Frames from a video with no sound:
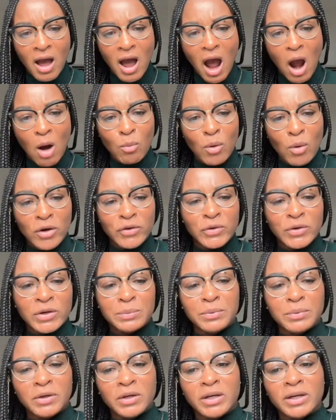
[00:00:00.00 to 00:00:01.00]
I want you to
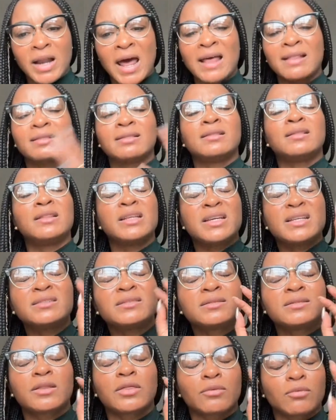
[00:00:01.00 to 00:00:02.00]
put at
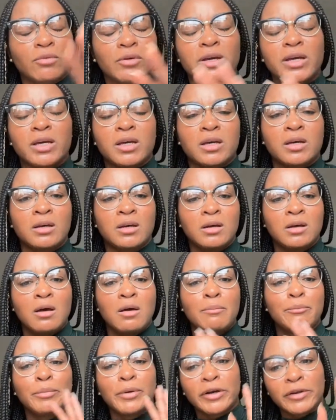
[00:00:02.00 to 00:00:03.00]
least three.
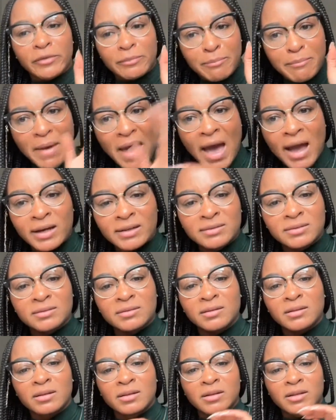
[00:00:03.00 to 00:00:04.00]
But max,
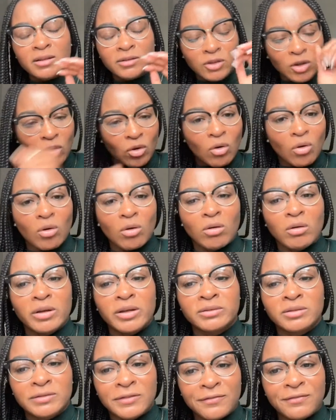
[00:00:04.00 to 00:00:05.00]
the goal
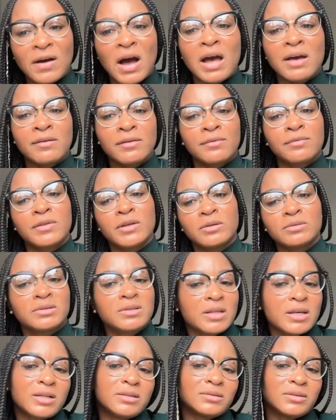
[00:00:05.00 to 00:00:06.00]
is five of those
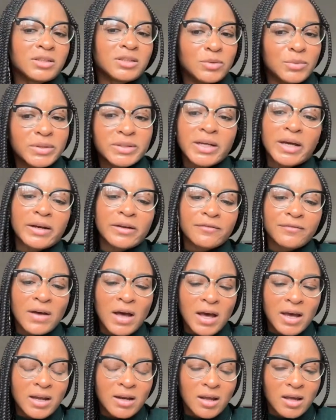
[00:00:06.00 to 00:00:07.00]
things that you
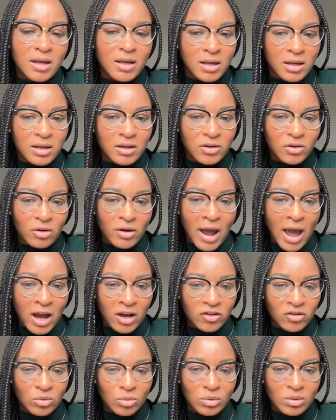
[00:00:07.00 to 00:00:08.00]
identified in your
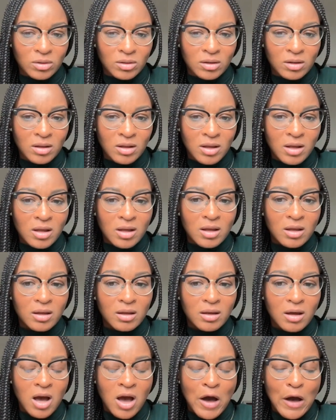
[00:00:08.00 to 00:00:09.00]
actual
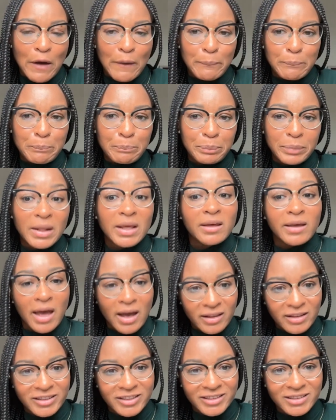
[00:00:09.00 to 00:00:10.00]

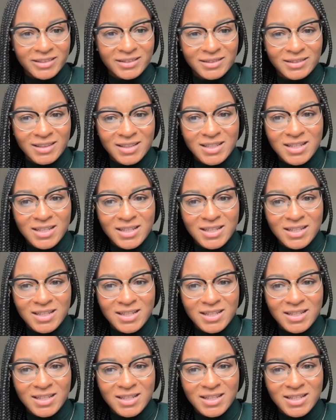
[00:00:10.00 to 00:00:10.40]
calendars.